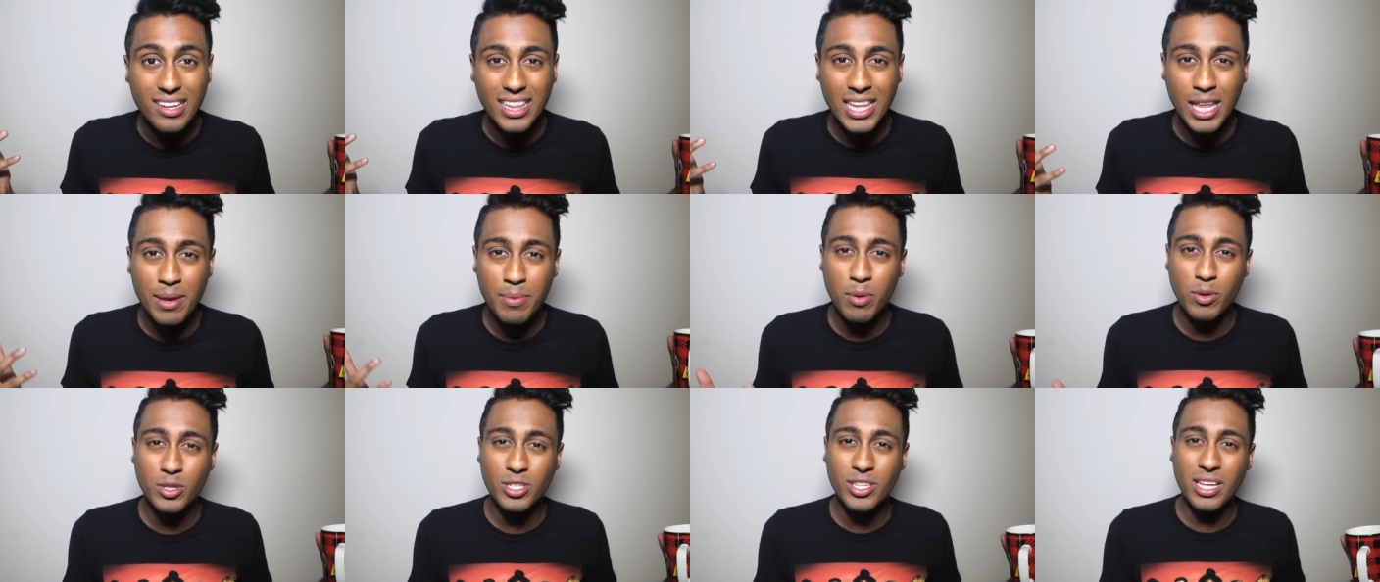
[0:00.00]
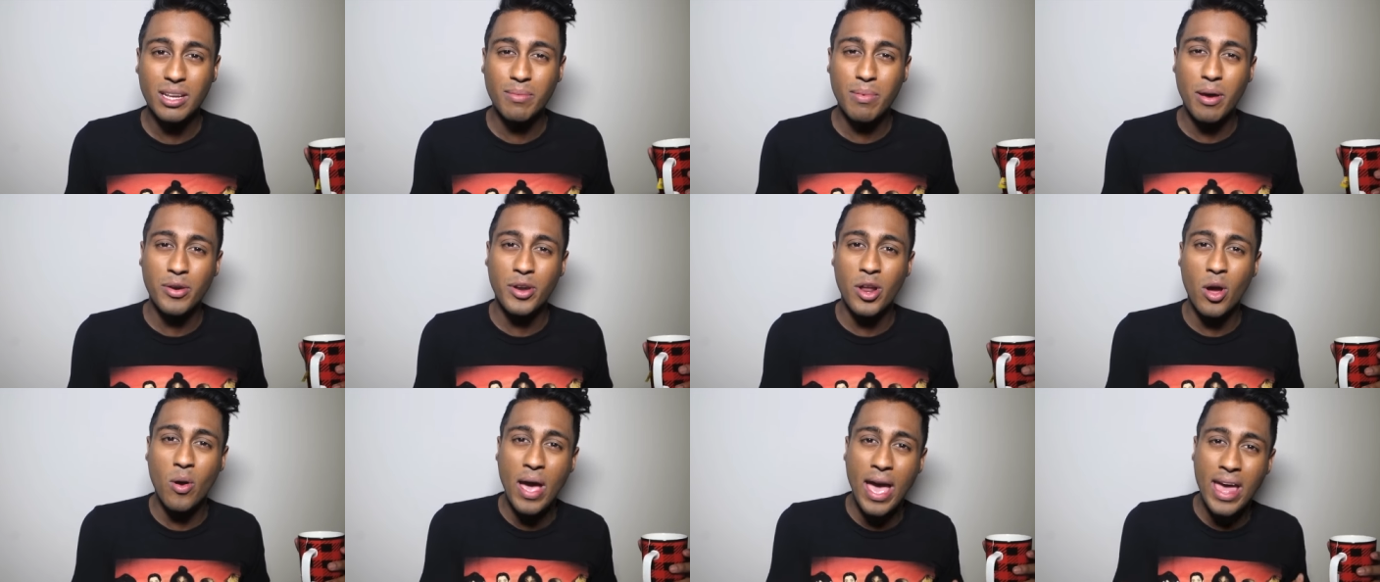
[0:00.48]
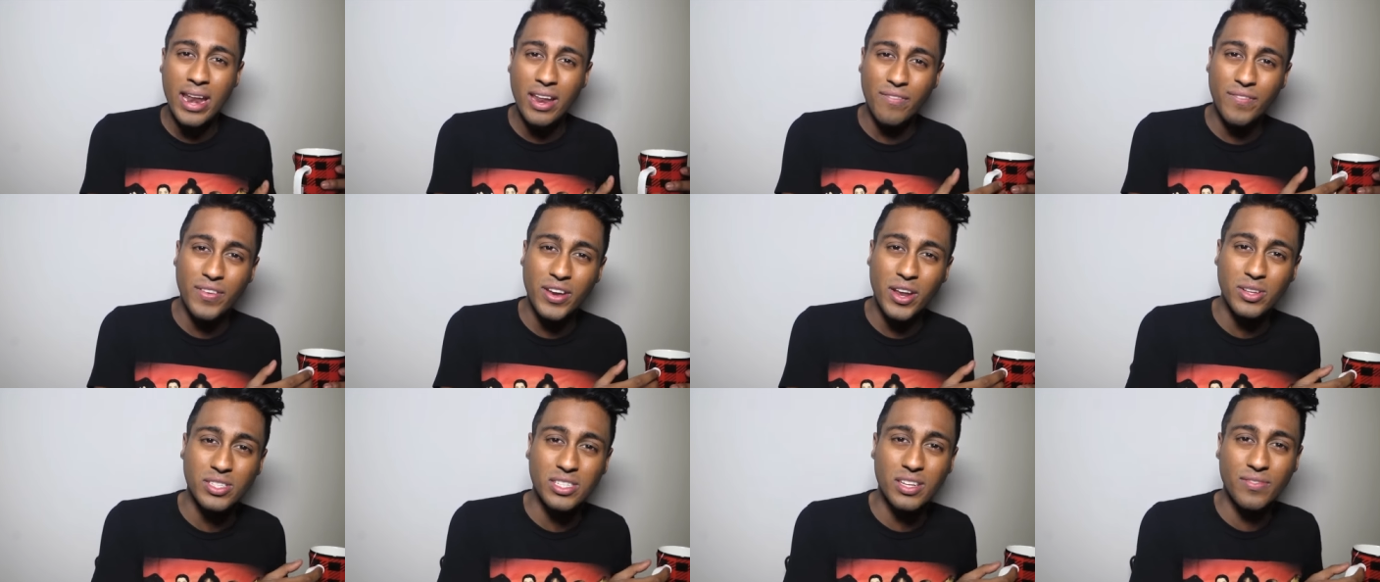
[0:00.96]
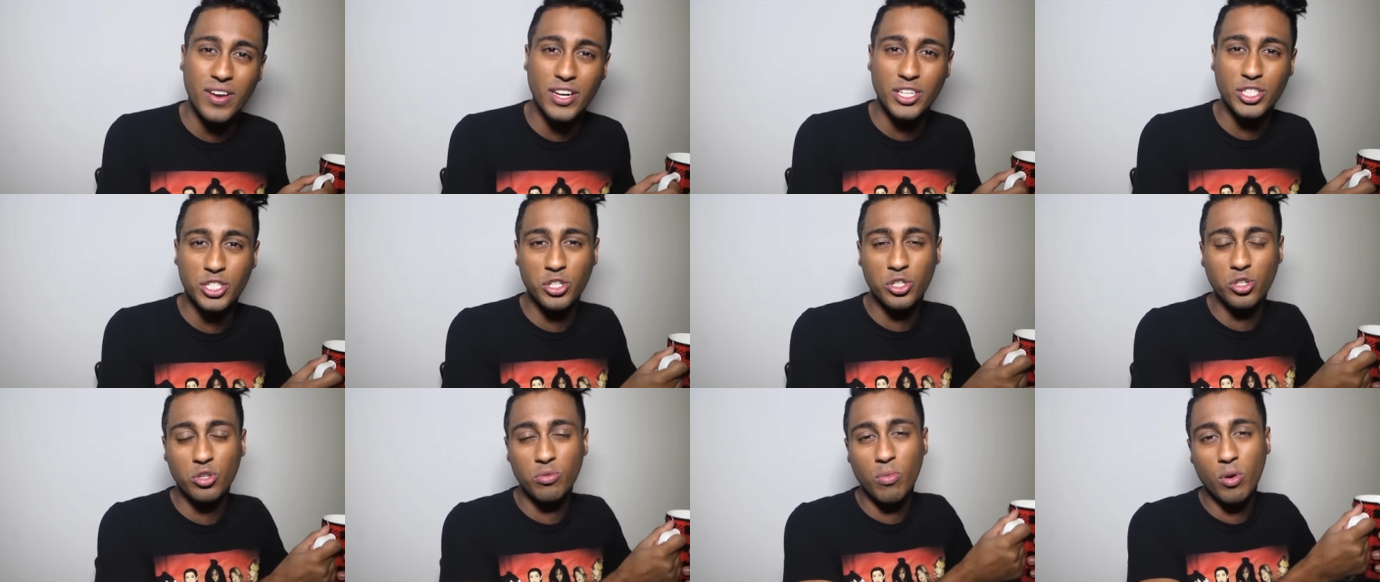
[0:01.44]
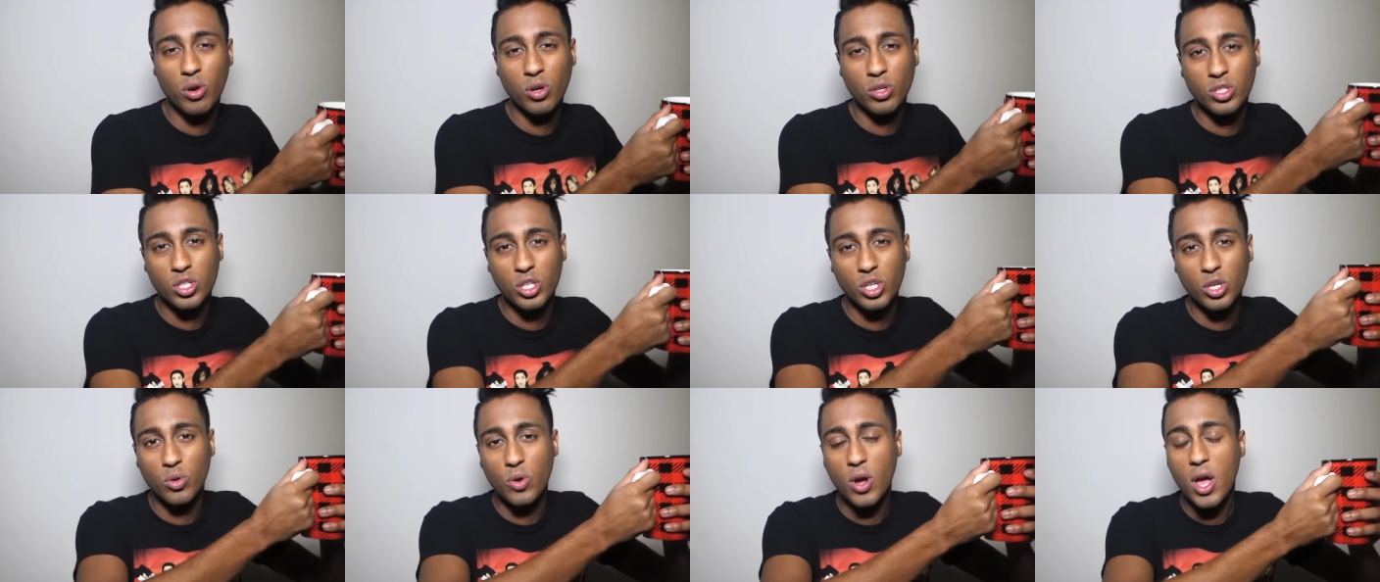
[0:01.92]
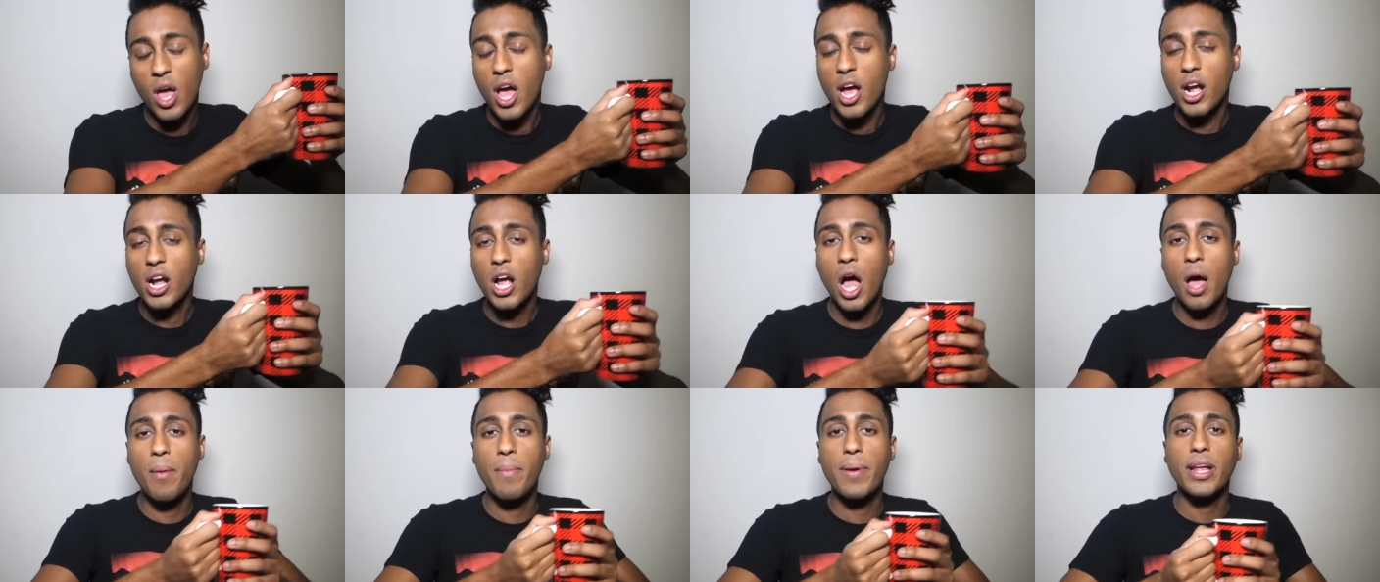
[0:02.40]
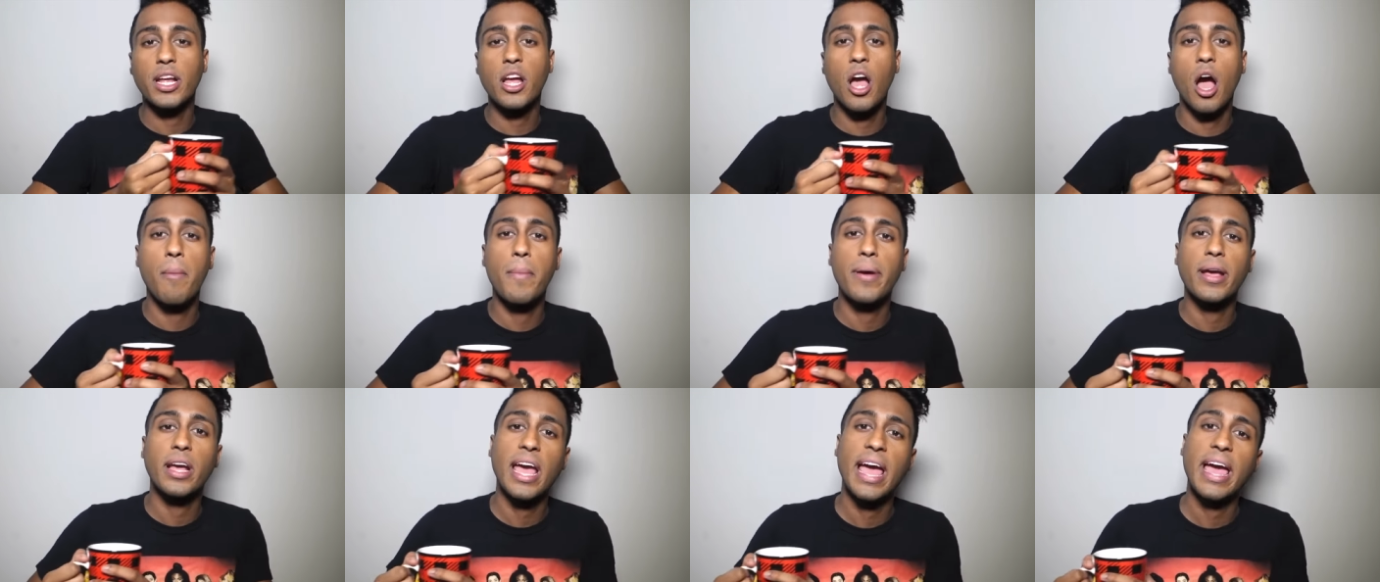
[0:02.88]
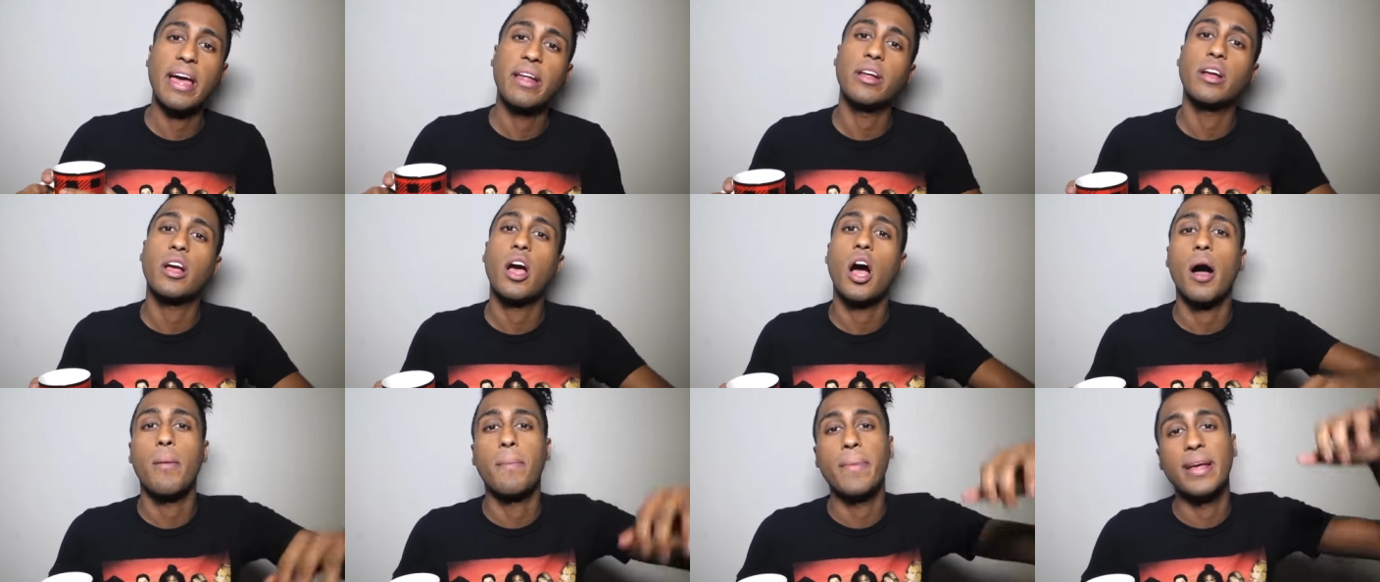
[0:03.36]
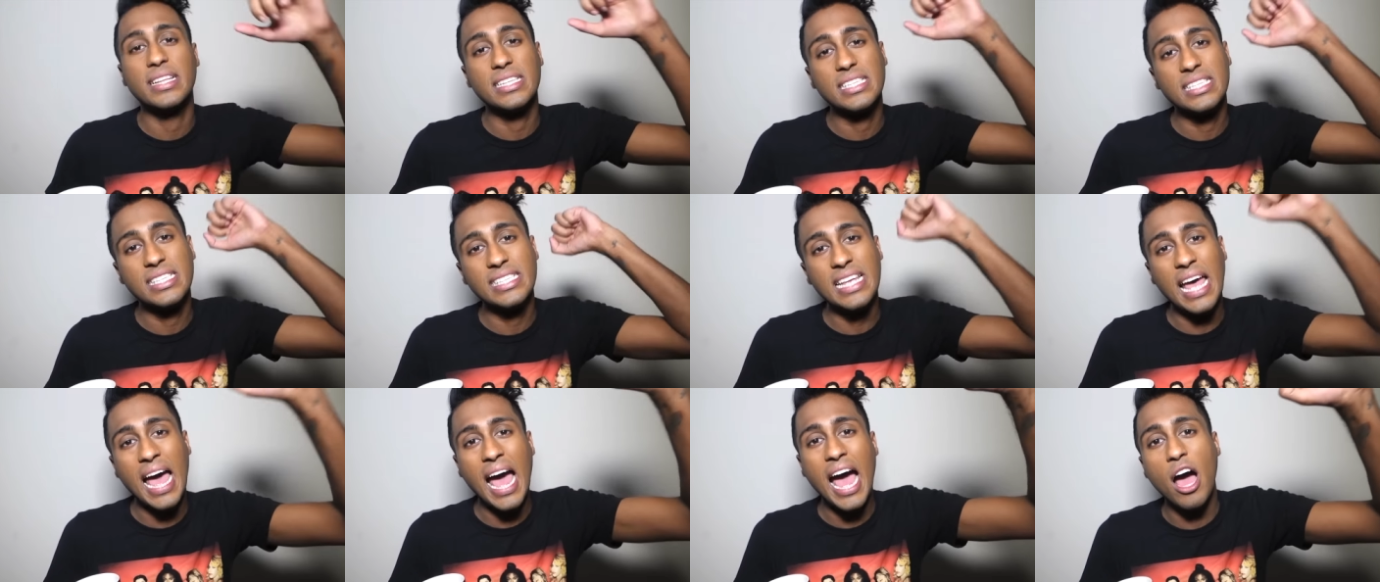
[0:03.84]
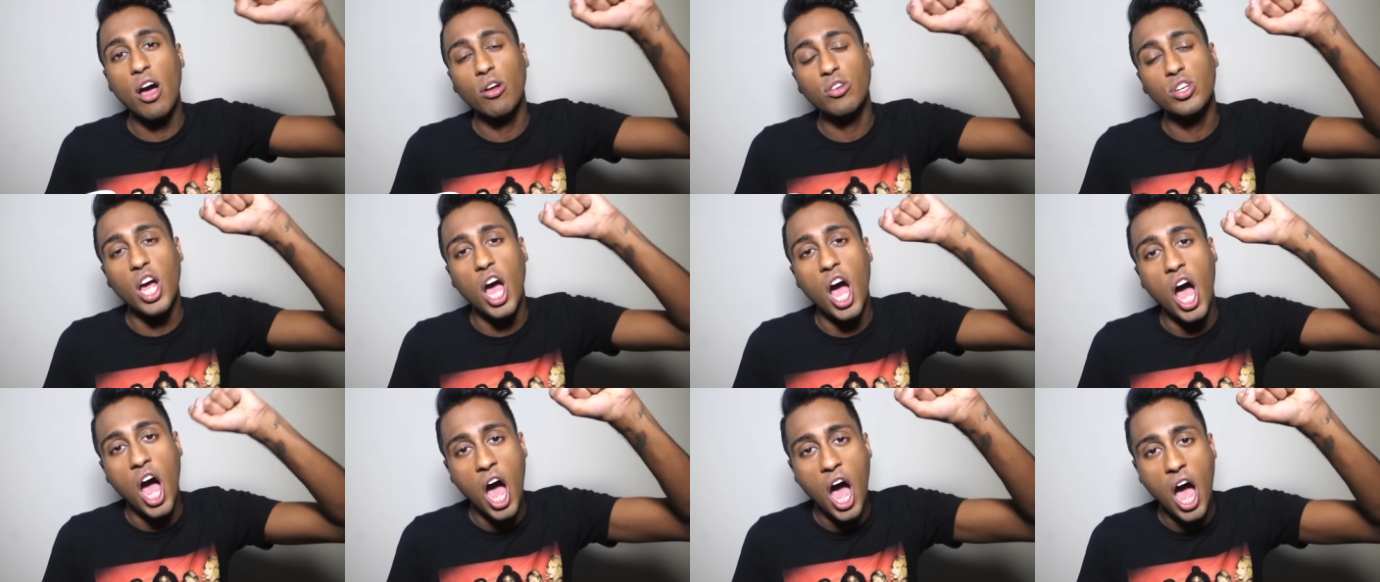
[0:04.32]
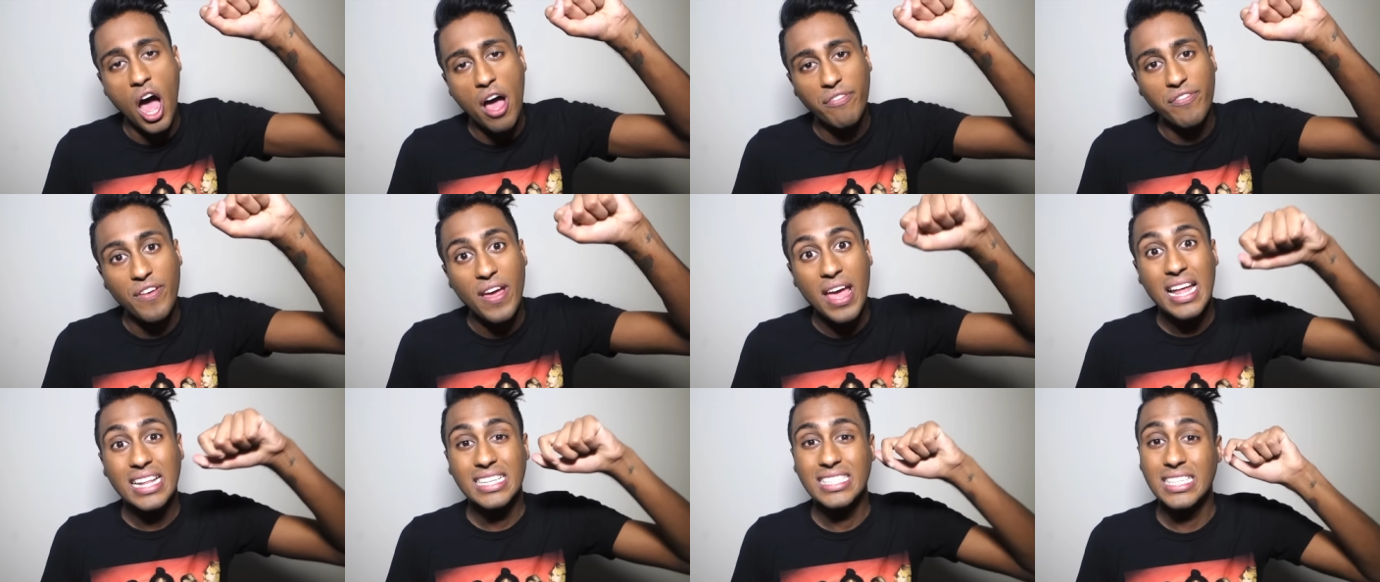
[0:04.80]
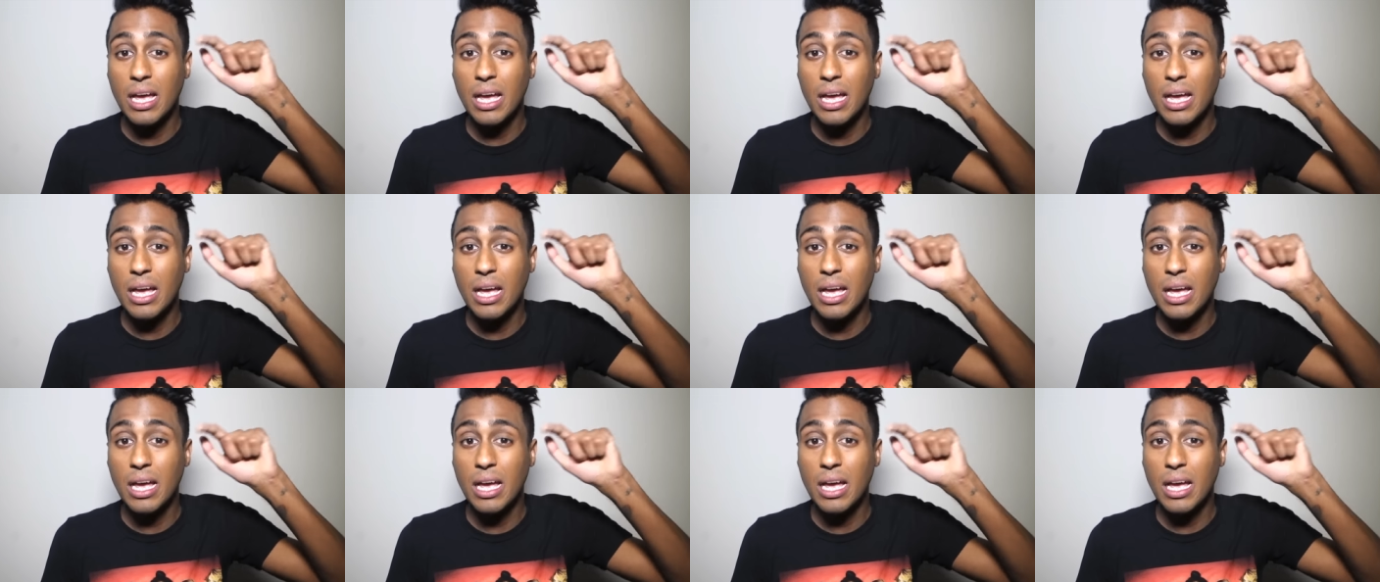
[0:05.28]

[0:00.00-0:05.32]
Let me know what you think about no edit videos and if I should do more too. Comment, comment, comment, comment. Sound off.